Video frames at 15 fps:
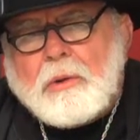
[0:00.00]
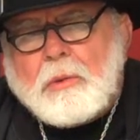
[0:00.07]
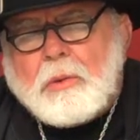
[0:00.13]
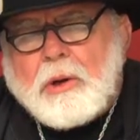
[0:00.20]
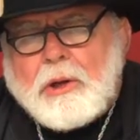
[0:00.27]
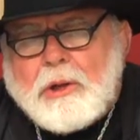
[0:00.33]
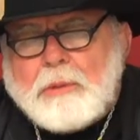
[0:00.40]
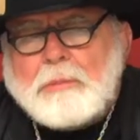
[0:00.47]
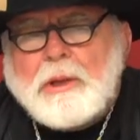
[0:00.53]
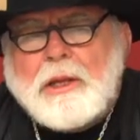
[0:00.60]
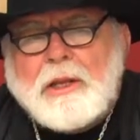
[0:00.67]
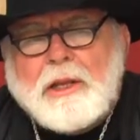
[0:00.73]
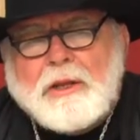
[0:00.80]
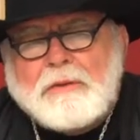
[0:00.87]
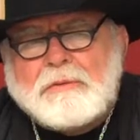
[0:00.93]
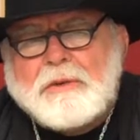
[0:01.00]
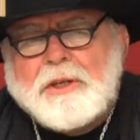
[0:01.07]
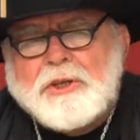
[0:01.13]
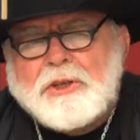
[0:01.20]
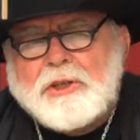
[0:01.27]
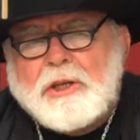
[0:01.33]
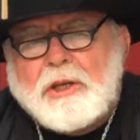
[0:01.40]
"What do you mean his
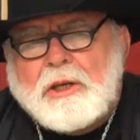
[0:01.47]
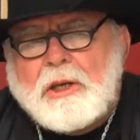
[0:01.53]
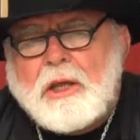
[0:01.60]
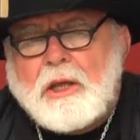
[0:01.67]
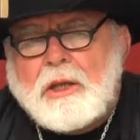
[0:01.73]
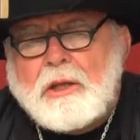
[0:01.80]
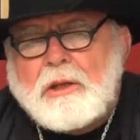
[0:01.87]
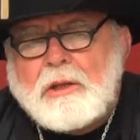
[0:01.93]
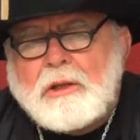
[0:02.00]
visiting day?"